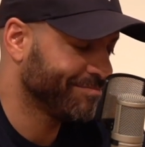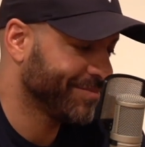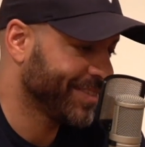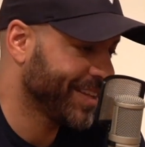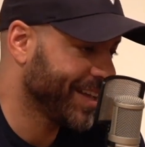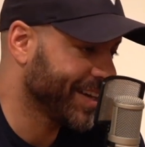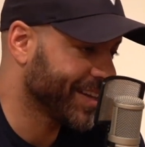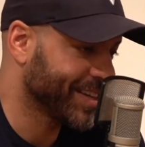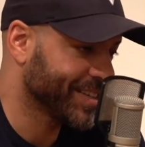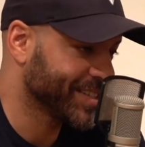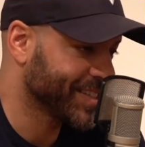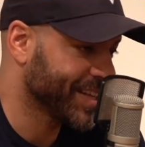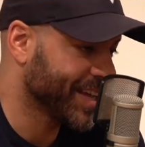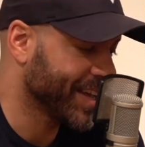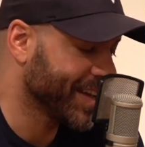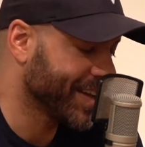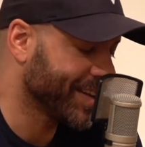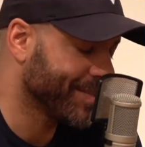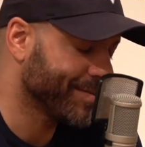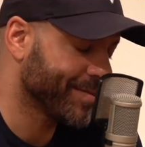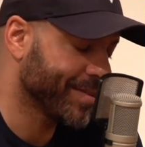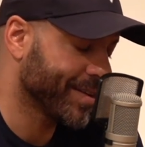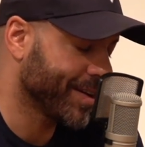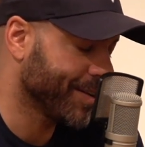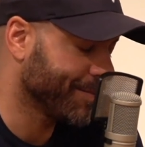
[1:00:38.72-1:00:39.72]
like I say,
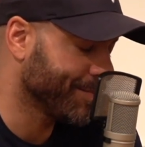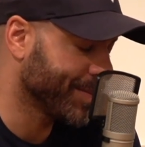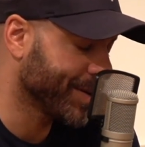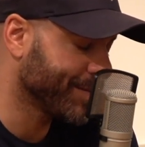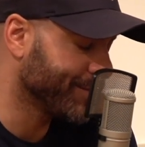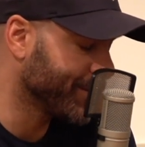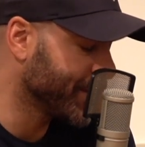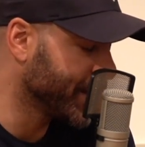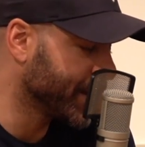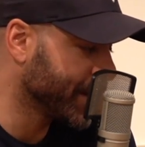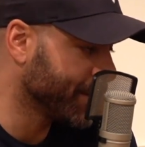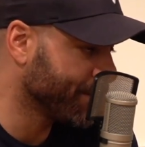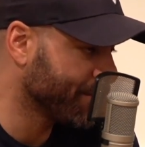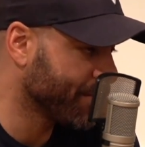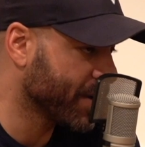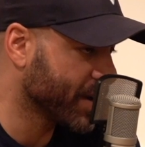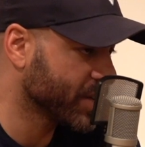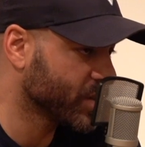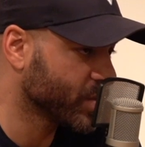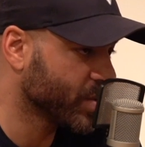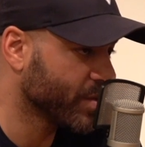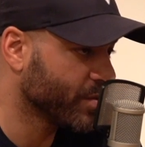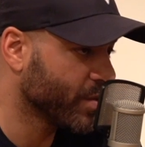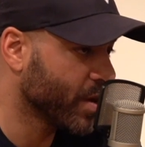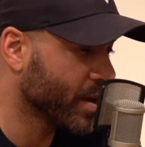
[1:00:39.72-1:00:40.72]
I've been really
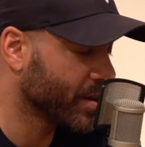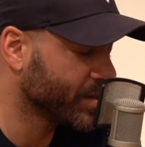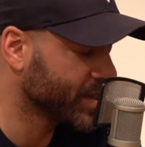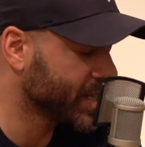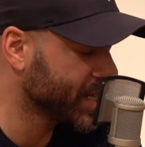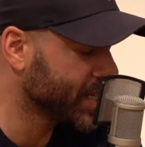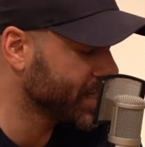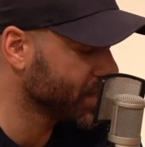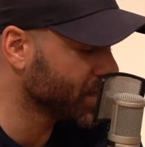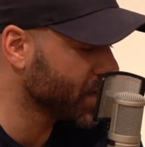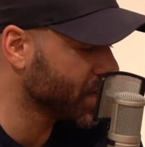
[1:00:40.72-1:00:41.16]
impressed with what I've seen